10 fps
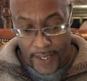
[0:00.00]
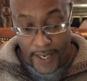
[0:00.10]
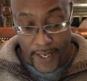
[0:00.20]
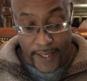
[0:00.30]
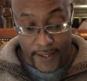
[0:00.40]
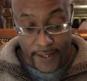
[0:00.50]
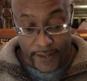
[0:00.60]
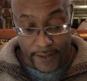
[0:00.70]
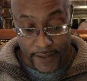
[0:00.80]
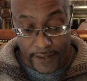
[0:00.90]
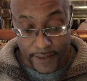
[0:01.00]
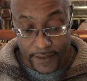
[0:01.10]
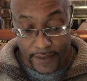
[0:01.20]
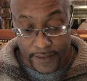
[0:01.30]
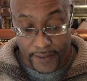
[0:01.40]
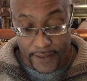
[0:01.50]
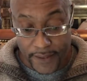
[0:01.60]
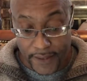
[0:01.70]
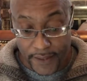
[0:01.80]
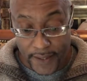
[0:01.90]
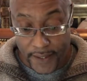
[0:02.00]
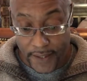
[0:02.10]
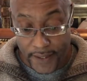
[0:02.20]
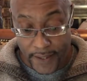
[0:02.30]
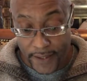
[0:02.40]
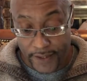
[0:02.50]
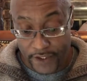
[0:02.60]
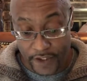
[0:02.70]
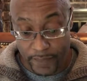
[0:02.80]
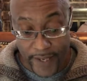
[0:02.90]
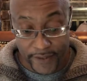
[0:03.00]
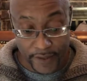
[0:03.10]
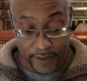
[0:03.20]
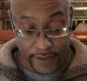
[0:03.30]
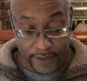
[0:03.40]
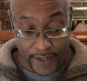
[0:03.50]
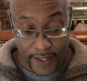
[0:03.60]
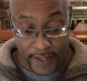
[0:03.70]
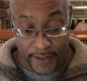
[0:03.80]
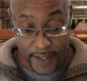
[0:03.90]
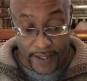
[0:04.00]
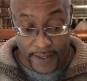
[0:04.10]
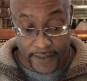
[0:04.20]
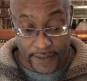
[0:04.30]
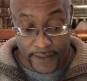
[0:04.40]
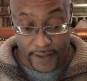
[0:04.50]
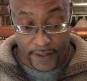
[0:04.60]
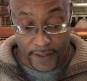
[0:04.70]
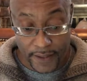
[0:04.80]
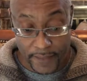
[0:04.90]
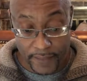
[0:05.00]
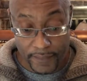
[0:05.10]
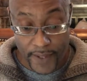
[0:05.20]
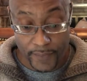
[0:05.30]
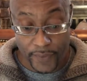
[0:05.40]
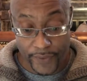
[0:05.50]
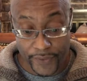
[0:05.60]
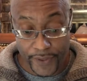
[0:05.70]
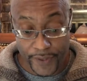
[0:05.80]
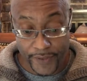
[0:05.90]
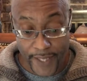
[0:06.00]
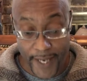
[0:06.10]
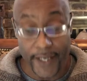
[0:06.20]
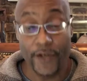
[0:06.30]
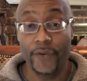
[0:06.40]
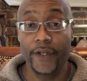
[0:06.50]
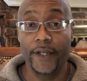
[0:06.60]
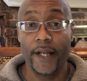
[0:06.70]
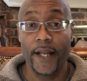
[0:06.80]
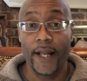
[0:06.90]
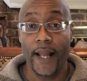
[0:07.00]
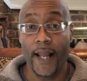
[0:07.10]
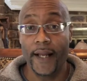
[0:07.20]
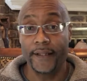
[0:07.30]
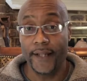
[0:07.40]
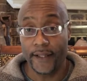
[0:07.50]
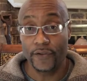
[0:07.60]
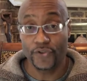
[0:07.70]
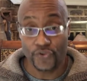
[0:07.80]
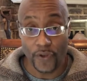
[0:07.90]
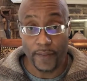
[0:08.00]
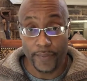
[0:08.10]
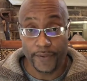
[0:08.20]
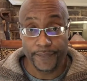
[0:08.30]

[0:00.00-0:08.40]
And it is just basically saying that my brother is angry at Donald Trump.